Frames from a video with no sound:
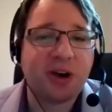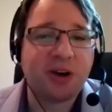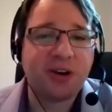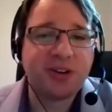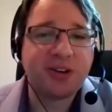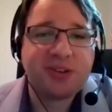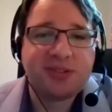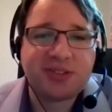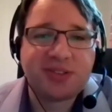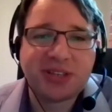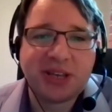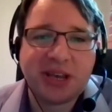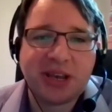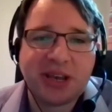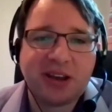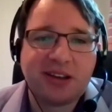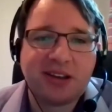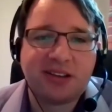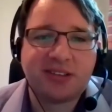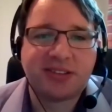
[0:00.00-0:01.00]

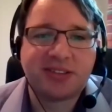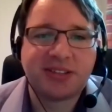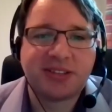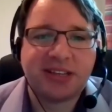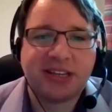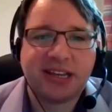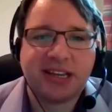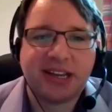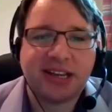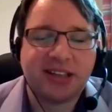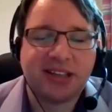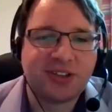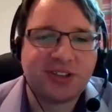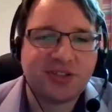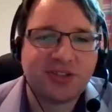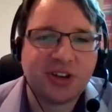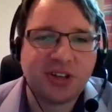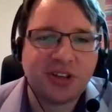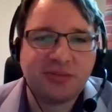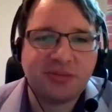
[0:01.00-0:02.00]
I was an
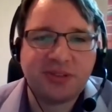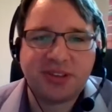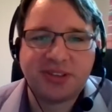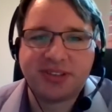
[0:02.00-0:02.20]
astronomer